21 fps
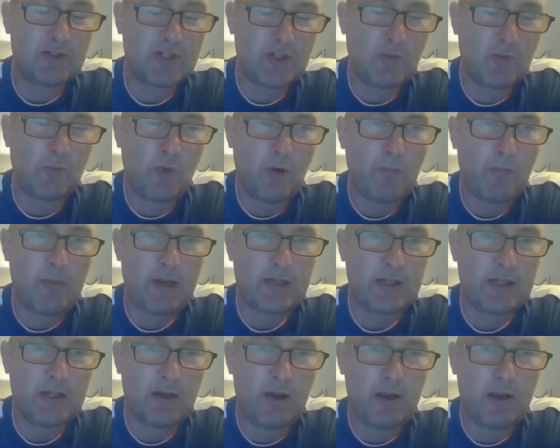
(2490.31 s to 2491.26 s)
somewhat
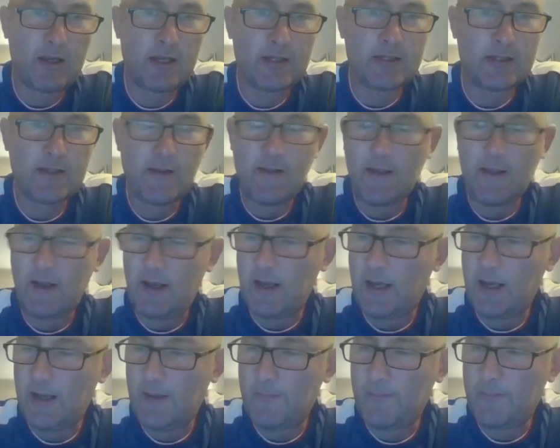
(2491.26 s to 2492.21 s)
Man United
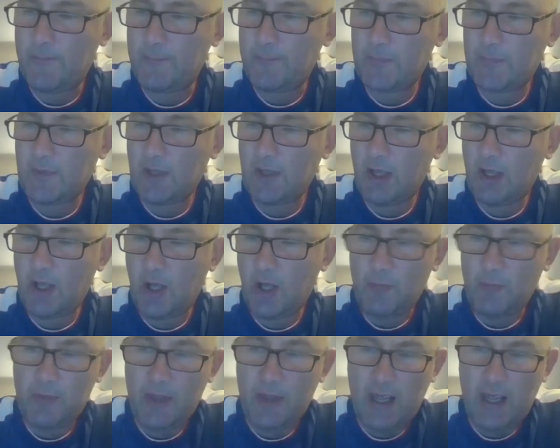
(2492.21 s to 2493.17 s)

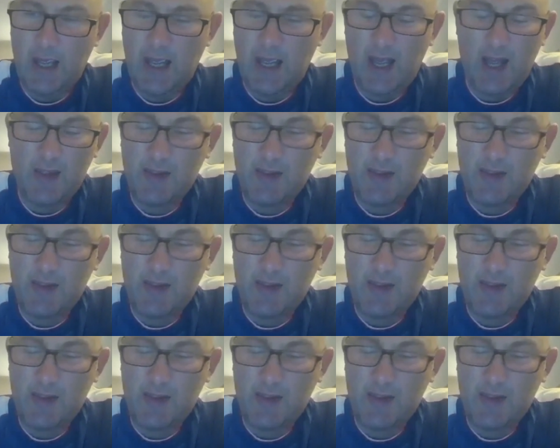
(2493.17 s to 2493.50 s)
up there.